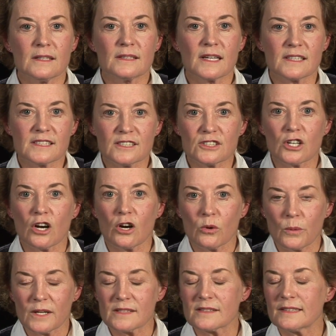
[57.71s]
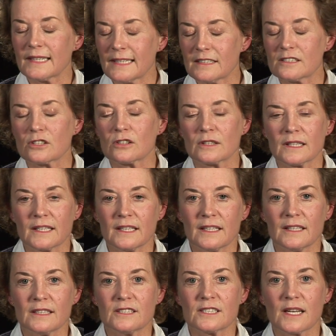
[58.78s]
doesn't always need to
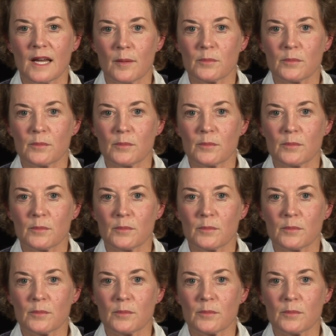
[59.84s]
lead to